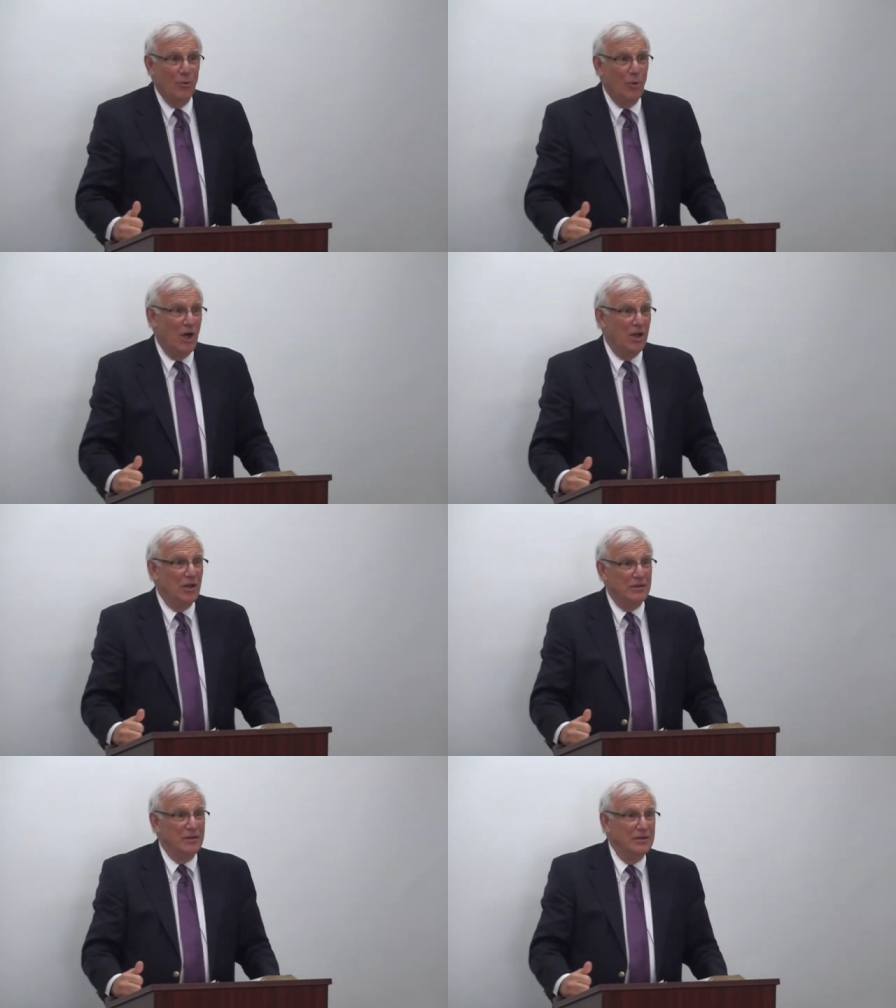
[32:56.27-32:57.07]

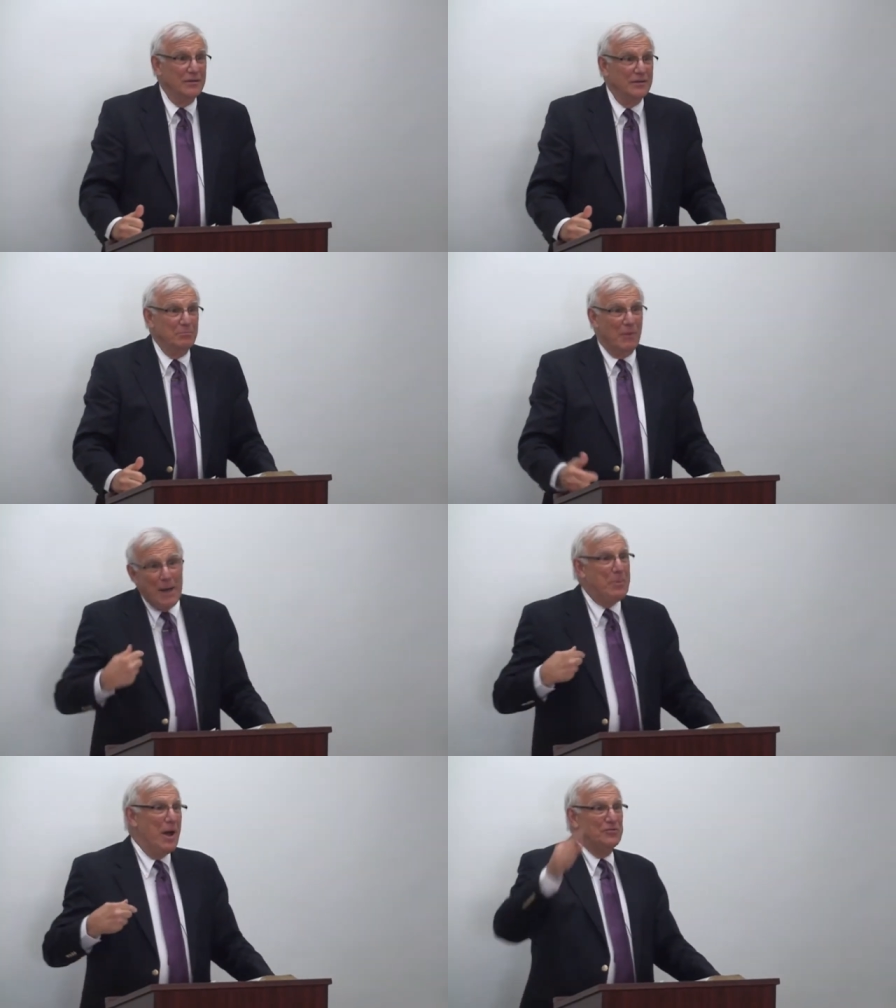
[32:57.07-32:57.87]
Well,
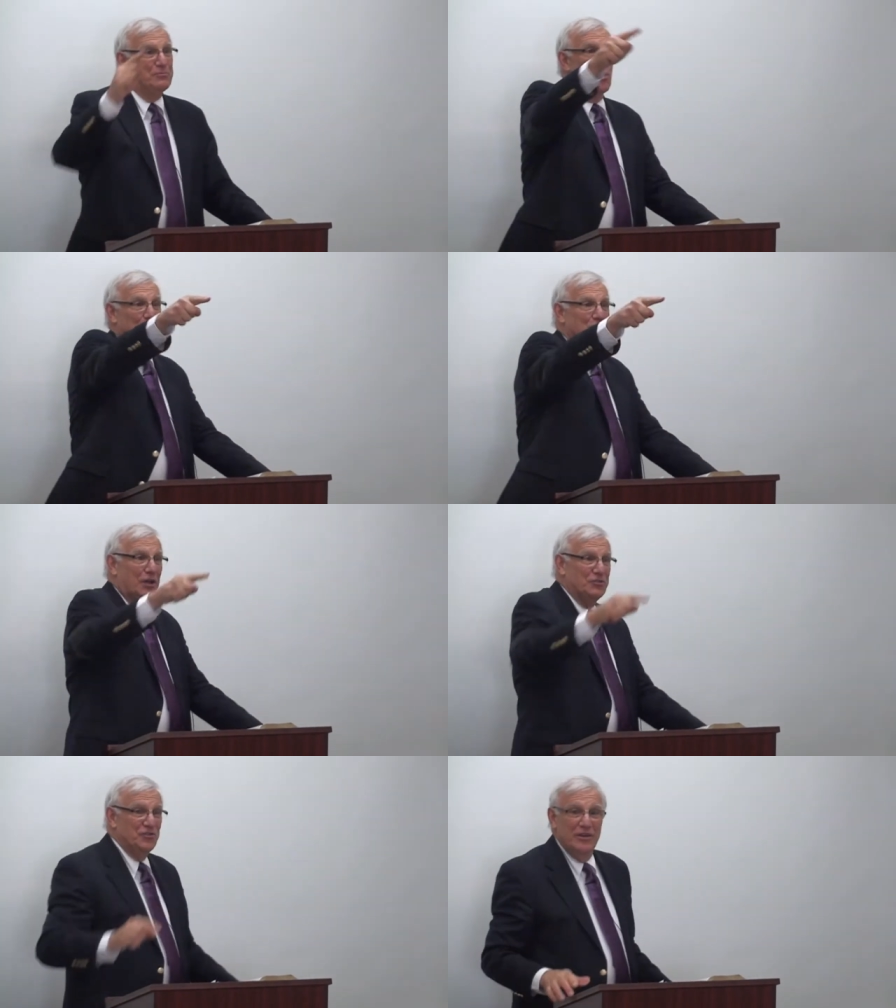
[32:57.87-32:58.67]
my passport
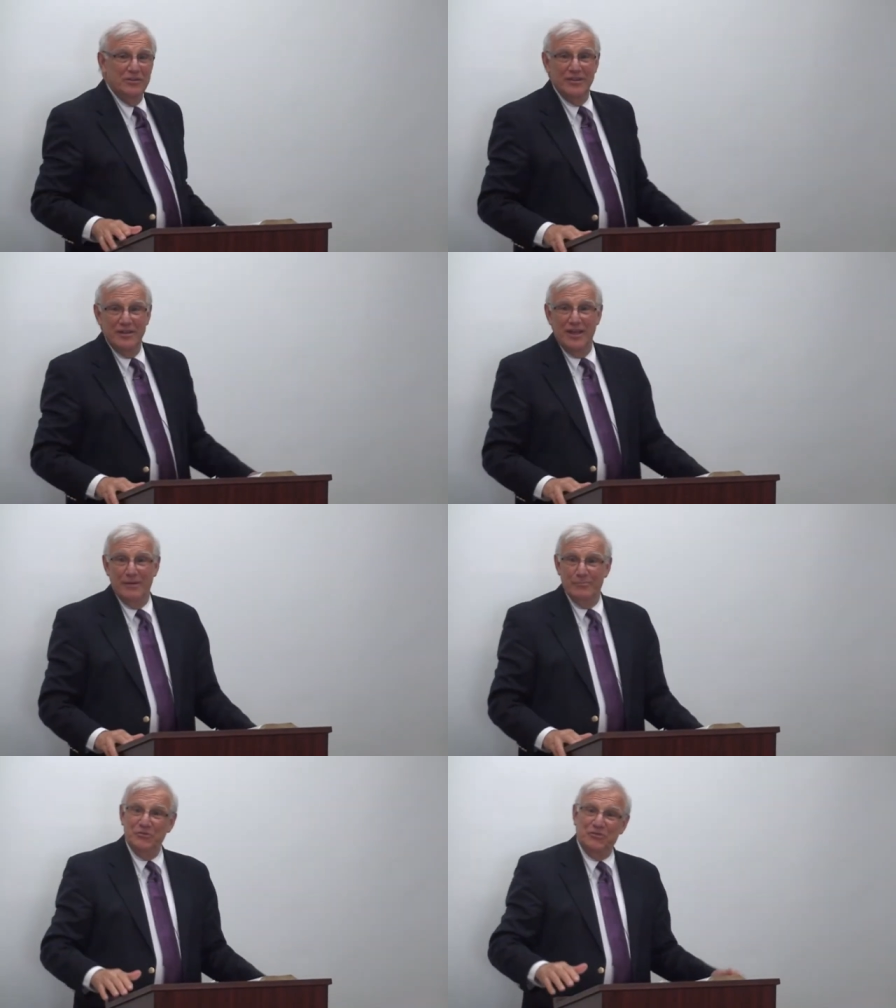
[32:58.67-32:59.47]
got sent to
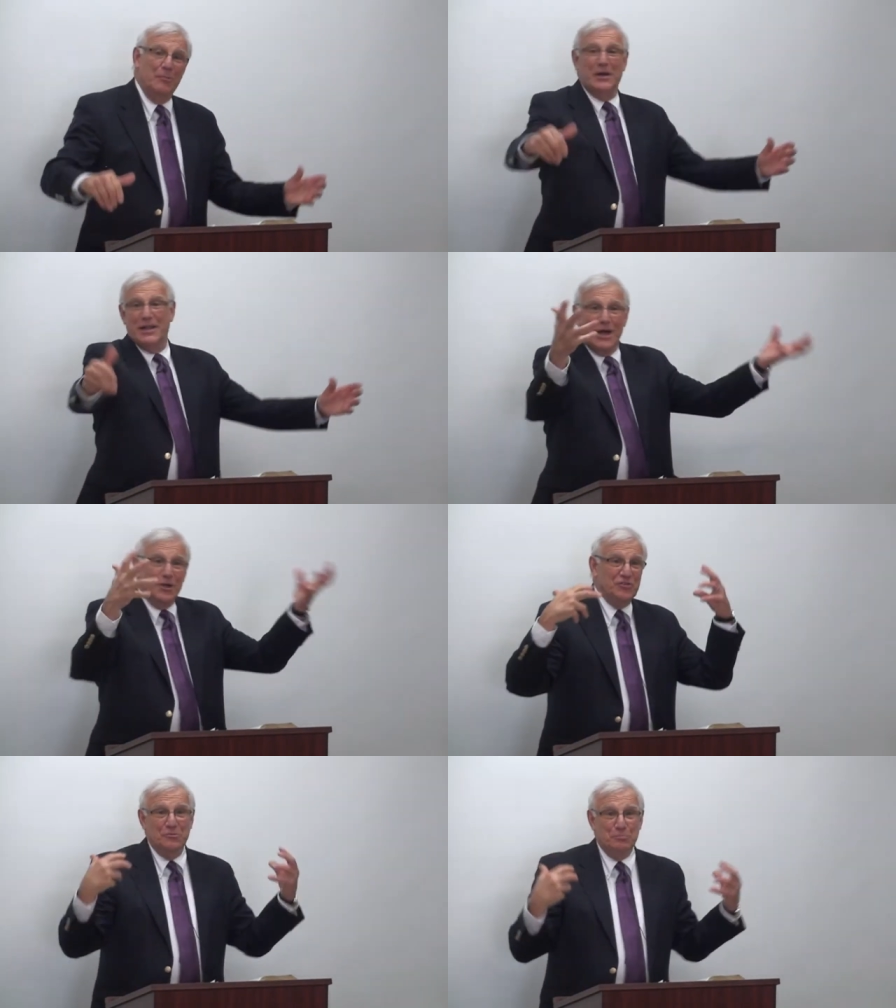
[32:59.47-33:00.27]
him, and somebody
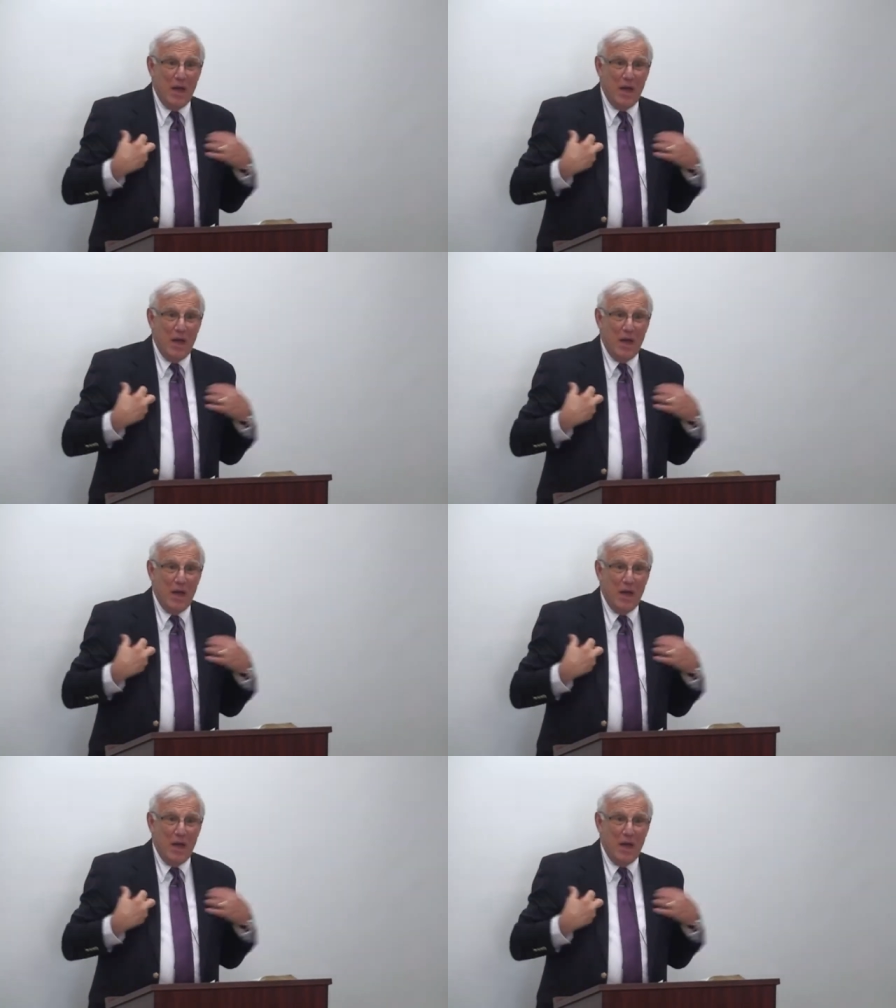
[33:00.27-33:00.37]
else's